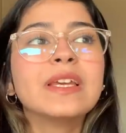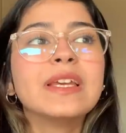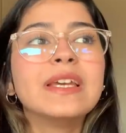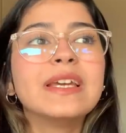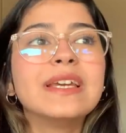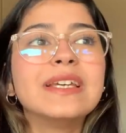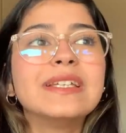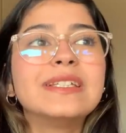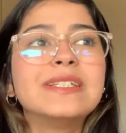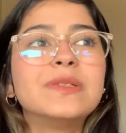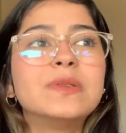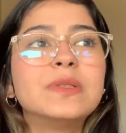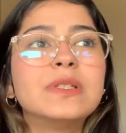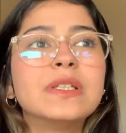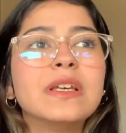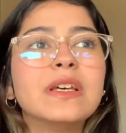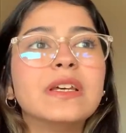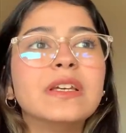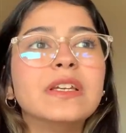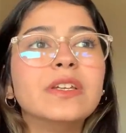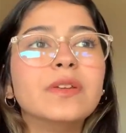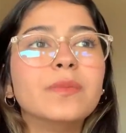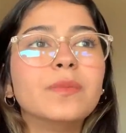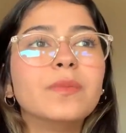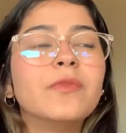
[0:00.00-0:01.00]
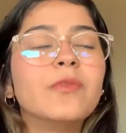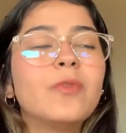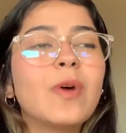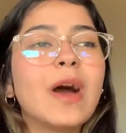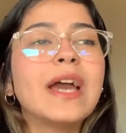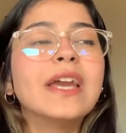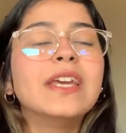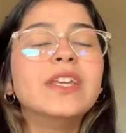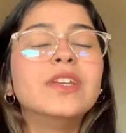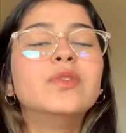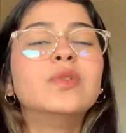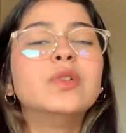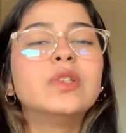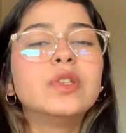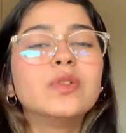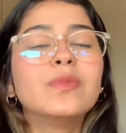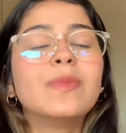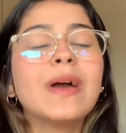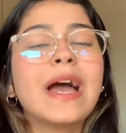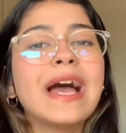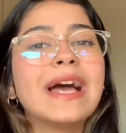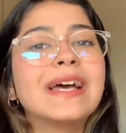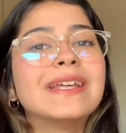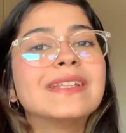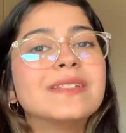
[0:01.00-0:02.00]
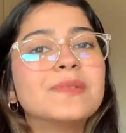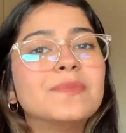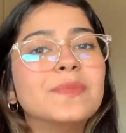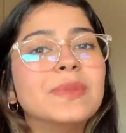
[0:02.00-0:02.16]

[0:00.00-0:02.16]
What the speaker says: YouTube has